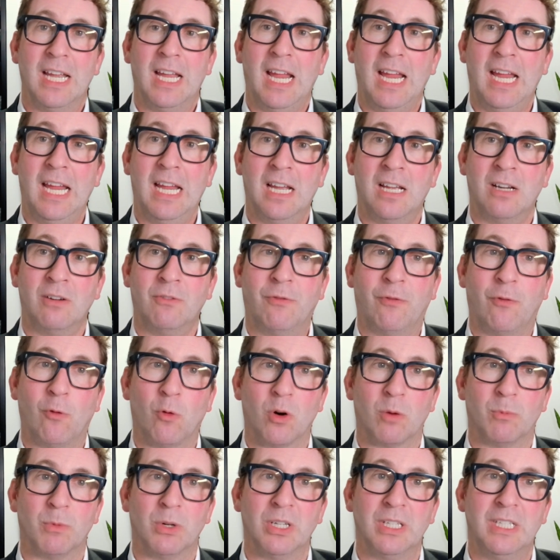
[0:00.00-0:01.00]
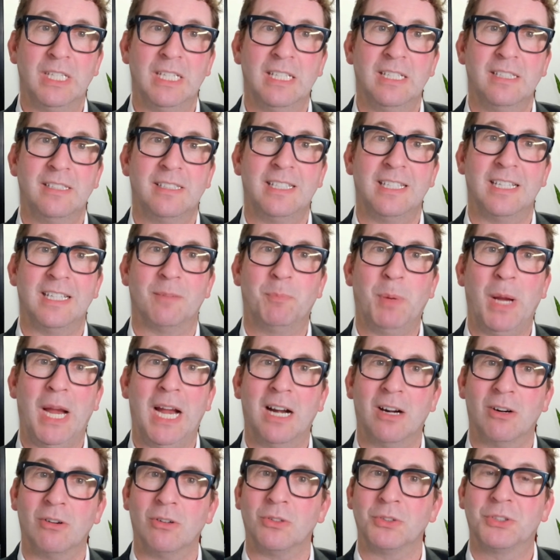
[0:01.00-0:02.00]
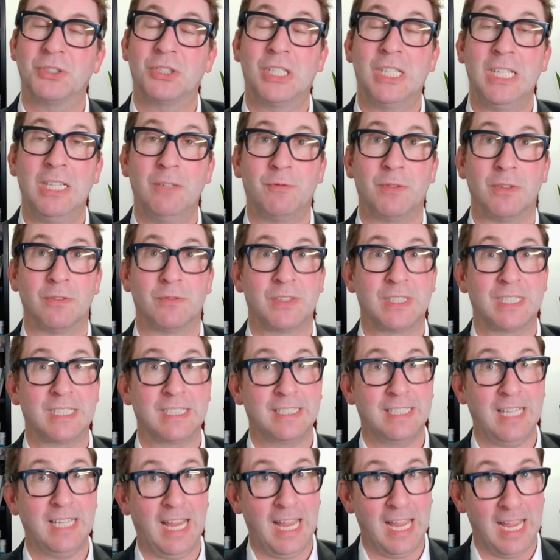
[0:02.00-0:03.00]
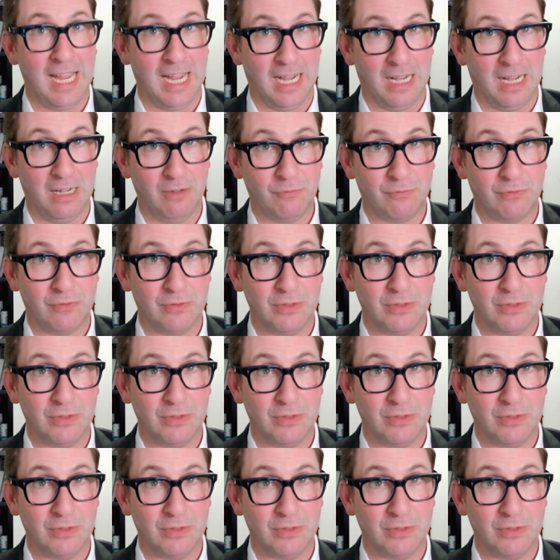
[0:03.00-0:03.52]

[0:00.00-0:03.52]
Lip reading: and former Yeezy Apparel chief of staff,